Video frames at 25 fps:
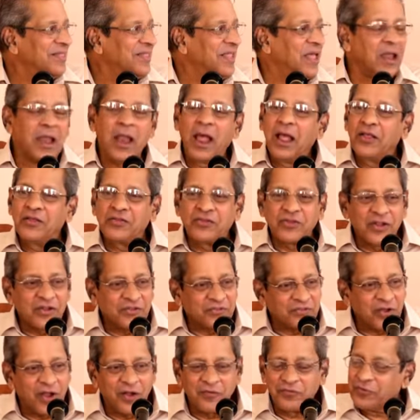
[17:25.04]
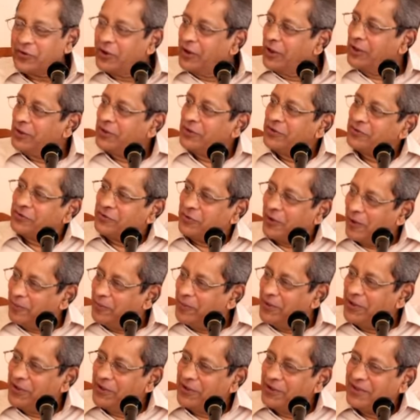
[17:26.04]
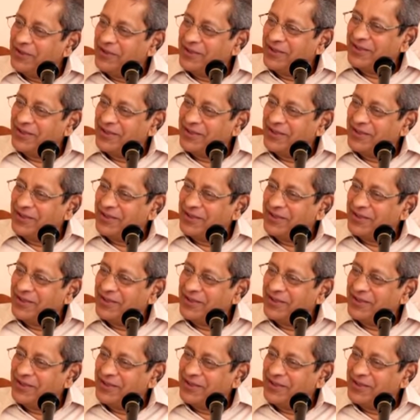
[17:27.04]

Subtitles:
Then I said softly, Swami,